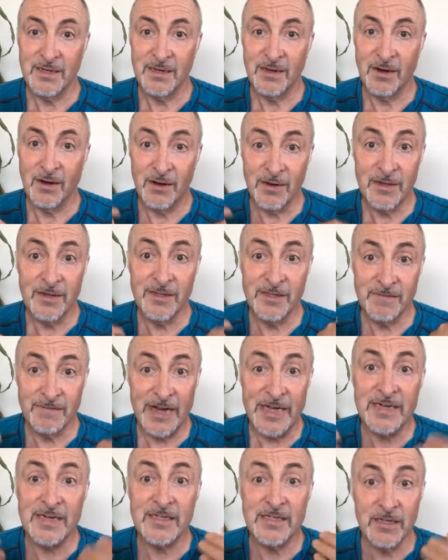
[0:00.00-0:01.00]
honor the
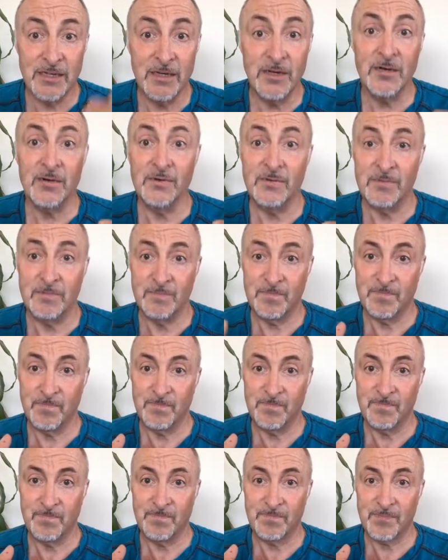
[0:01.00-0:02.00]
fact it's a no.
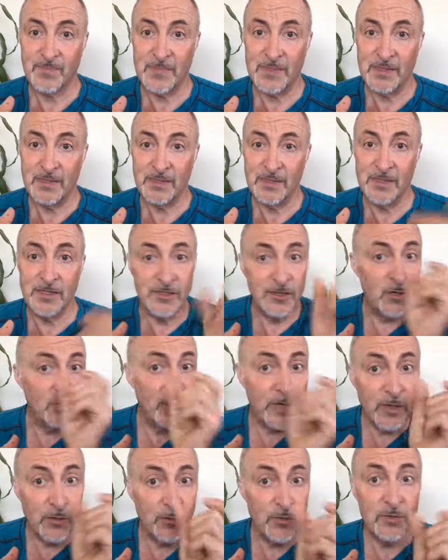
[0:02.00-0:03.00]
There's no
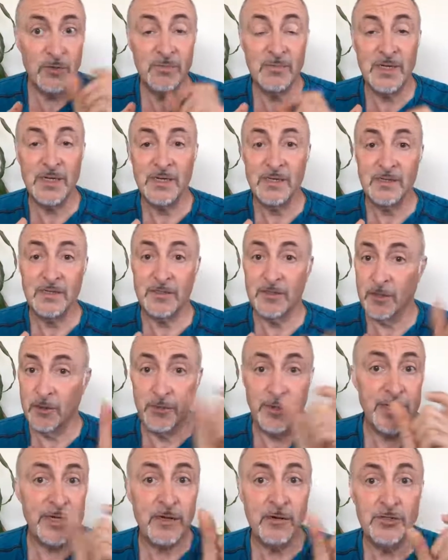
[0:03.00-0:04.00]
wiggle room. There's no
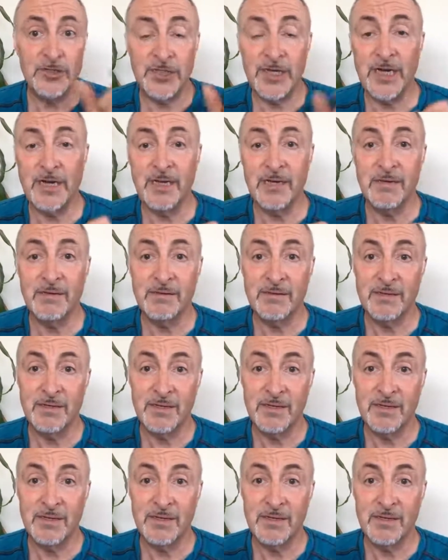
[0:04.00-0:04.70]
renegotiating.